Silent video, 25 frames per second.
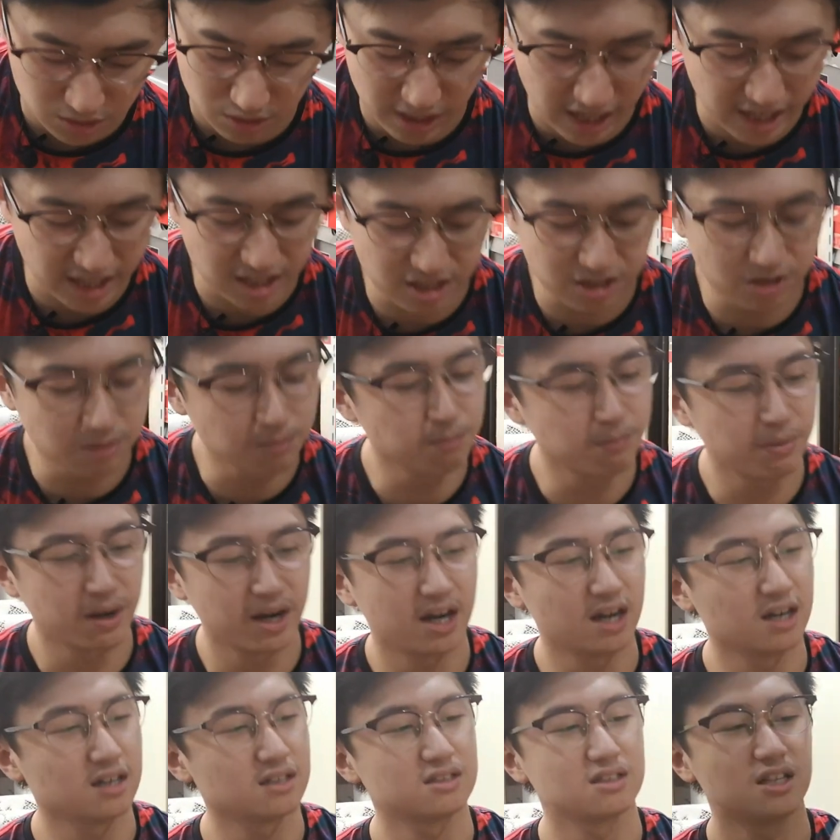random
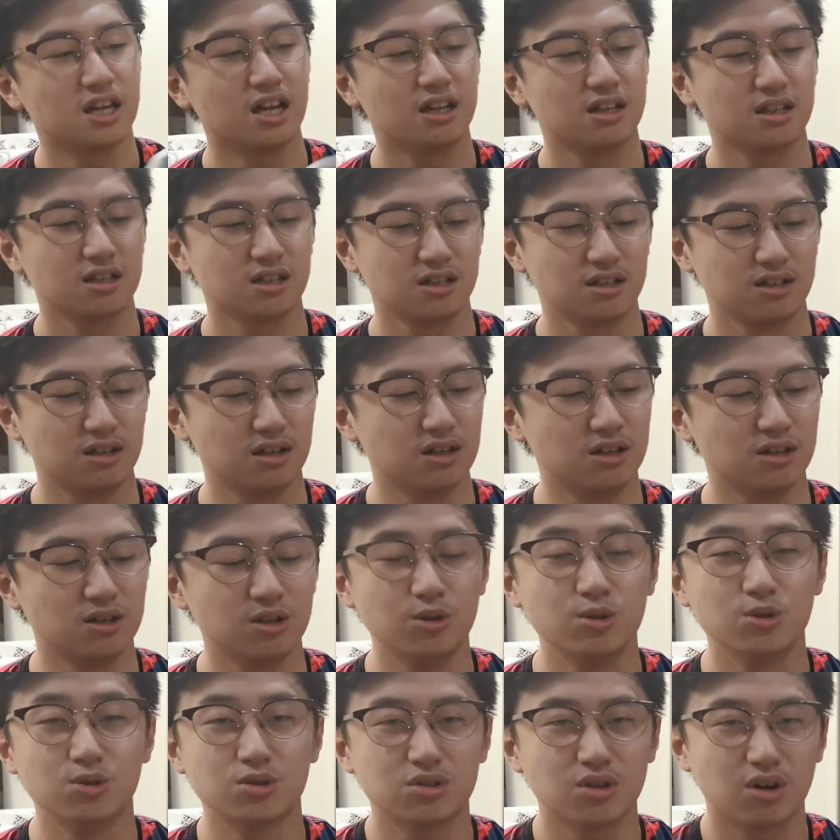pairs that
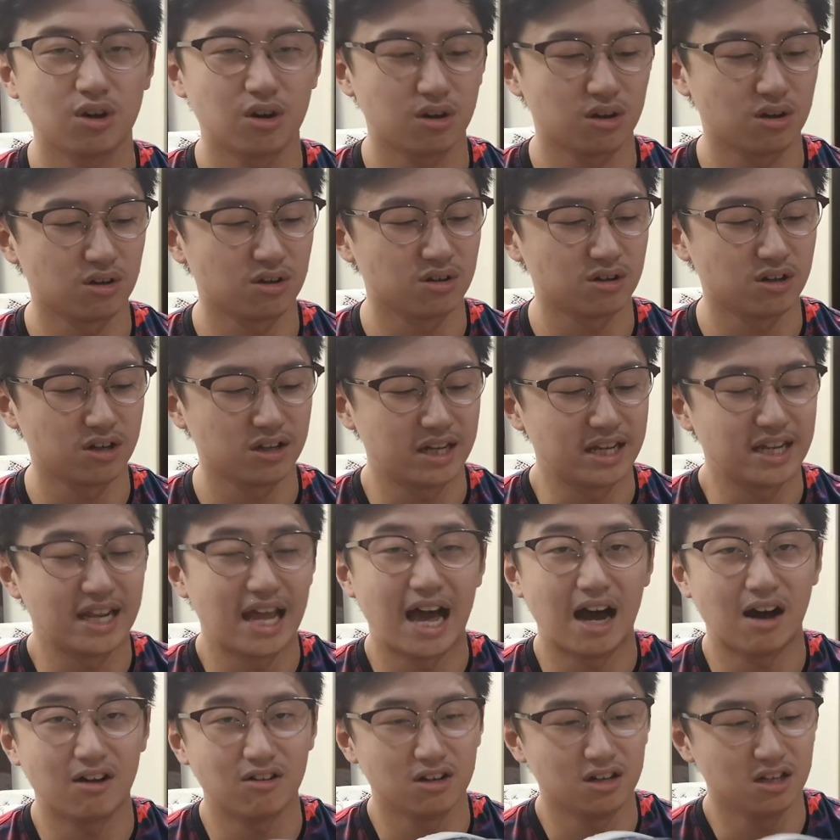you saw in
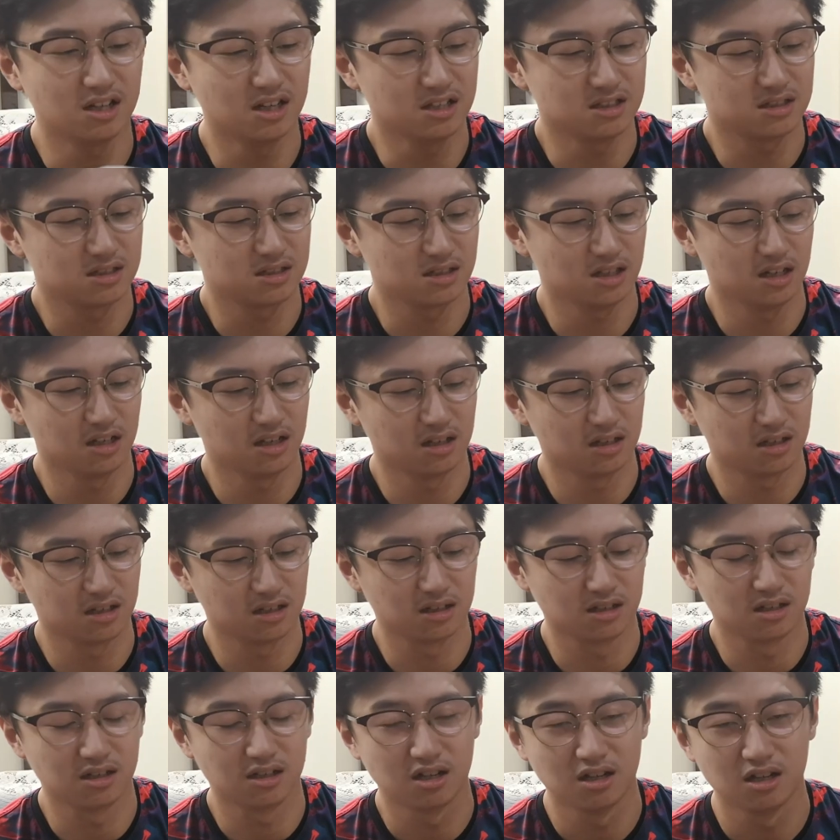the outlets
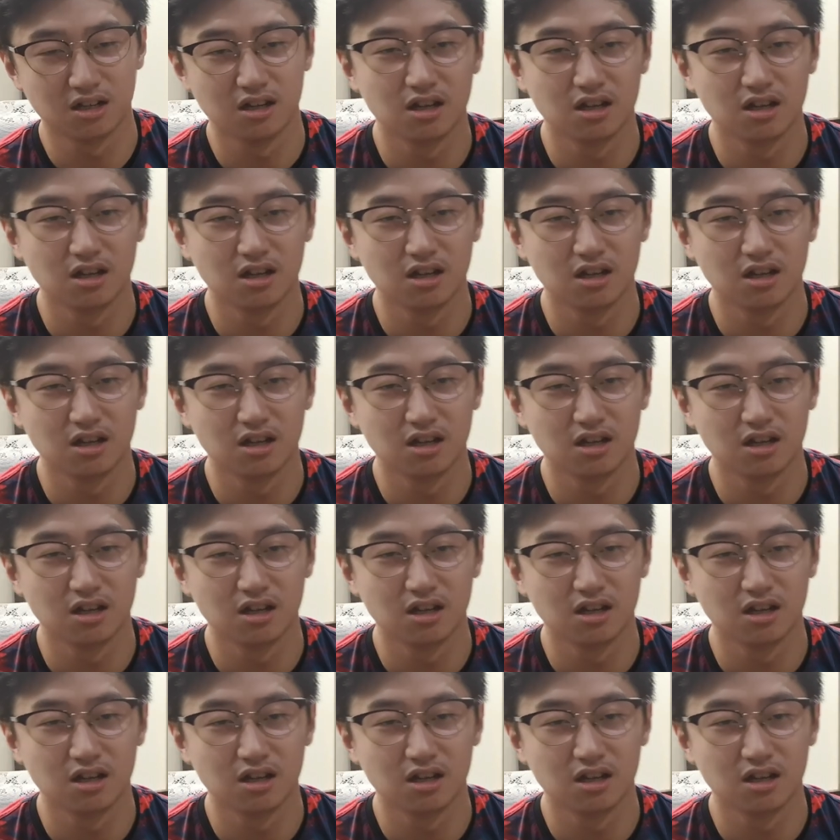in,